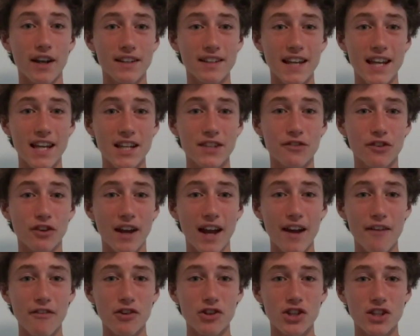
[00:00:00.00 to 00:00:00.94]
It takes
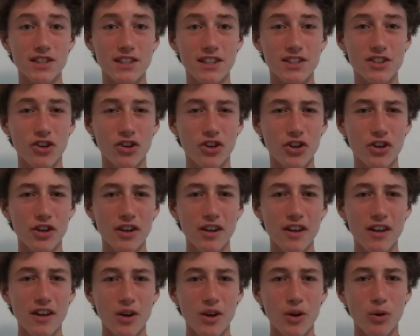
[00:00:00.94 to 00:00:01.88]
forever just to turn
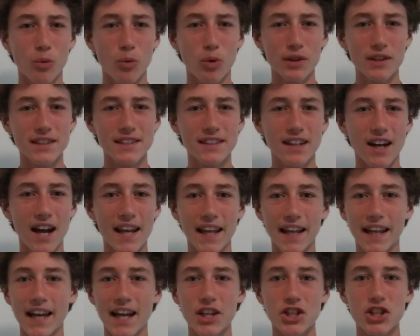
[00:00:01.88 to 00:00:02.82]
one side.
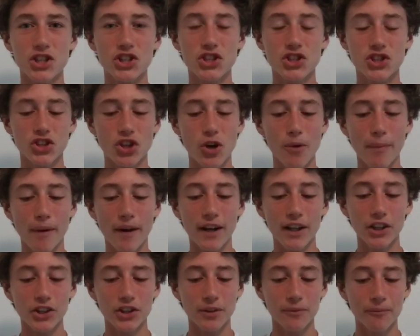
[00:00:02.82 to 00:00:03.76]
It catches so much.